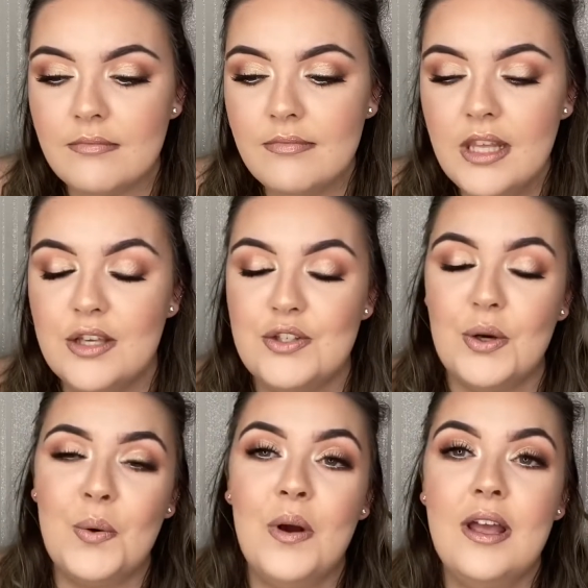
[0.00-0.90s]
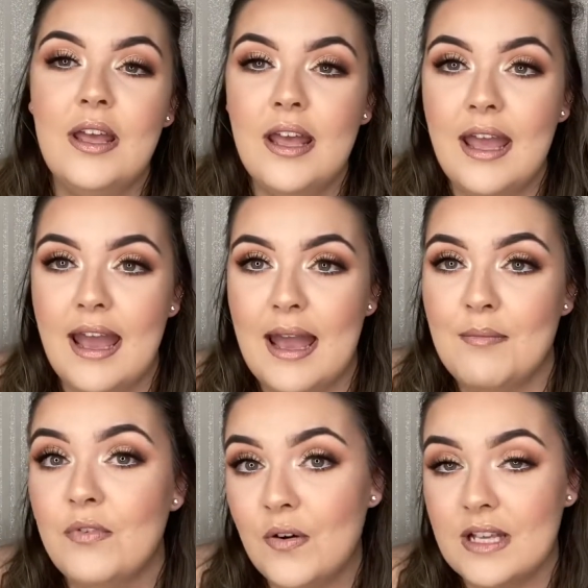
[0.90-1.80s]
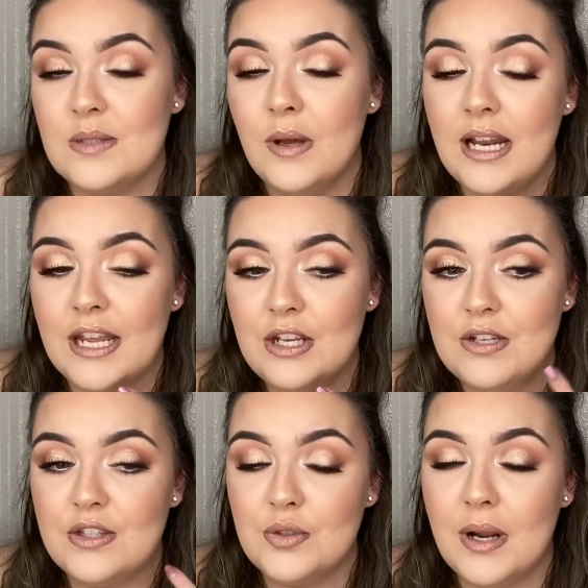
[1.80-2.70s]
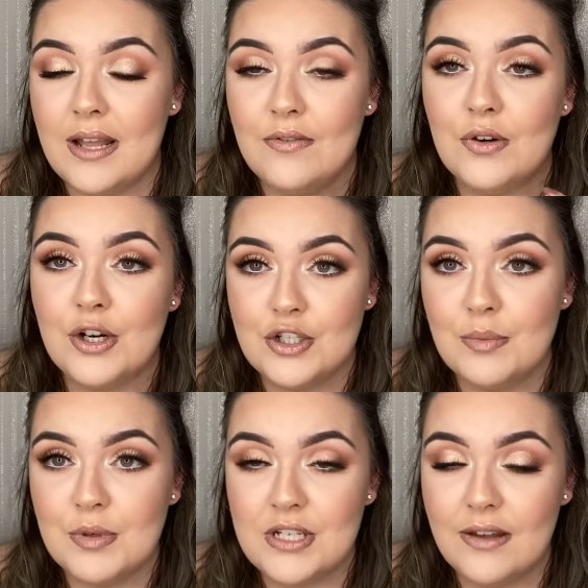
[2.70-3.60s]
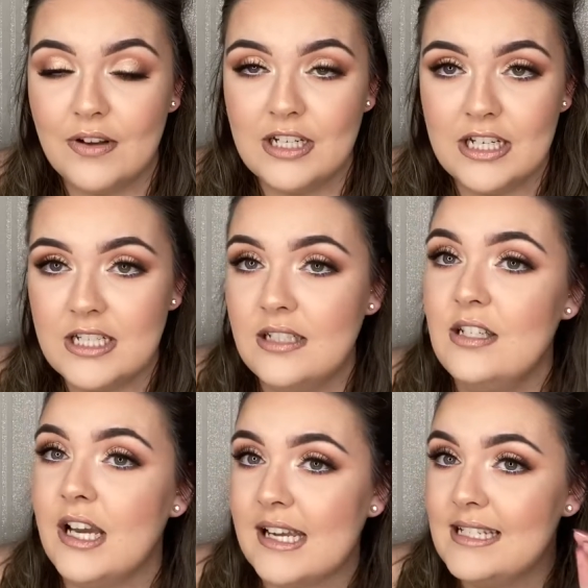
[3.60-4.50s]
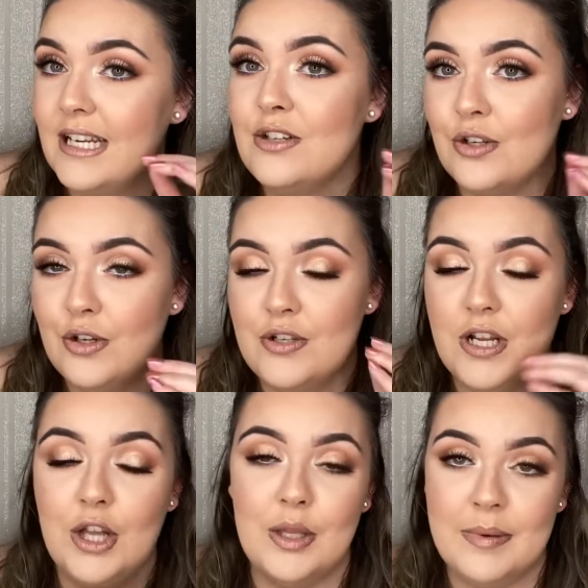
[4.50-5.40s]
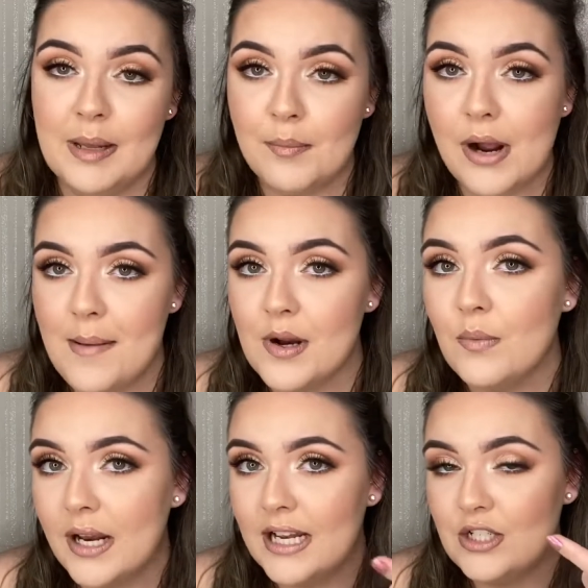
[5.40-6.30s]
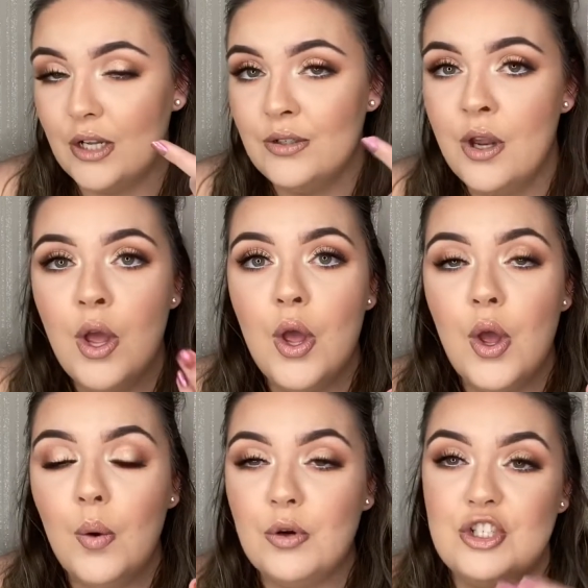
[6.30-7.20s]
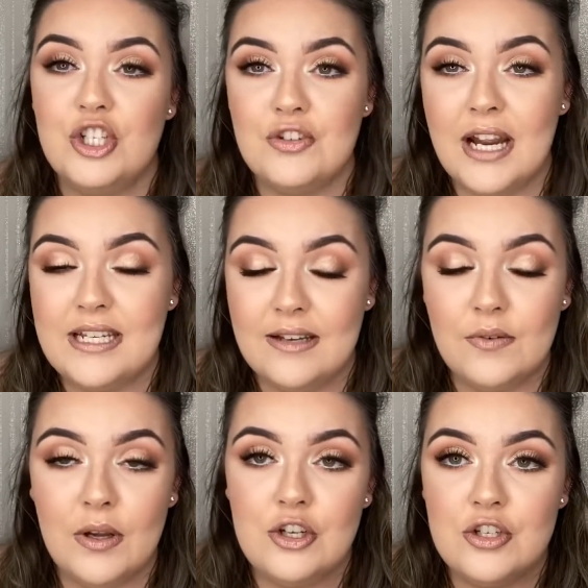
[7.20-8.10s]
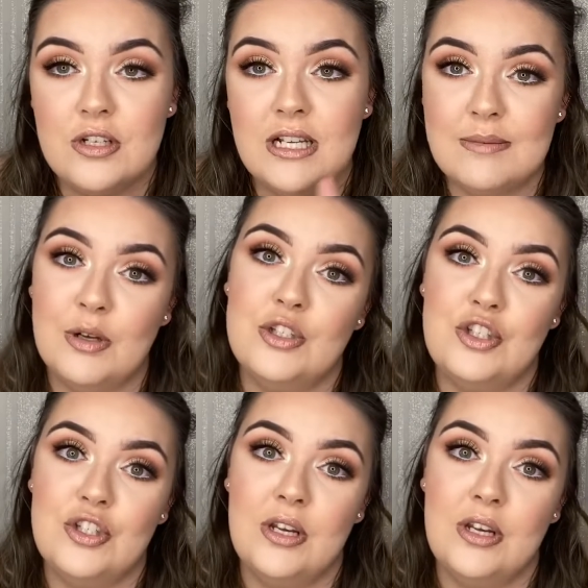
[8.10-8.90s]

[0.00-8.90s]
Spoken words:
So for this one, I used the 24-hour Super Stay foundation. I didn't use an illuminating primer. What I done was just tried to avoid using as much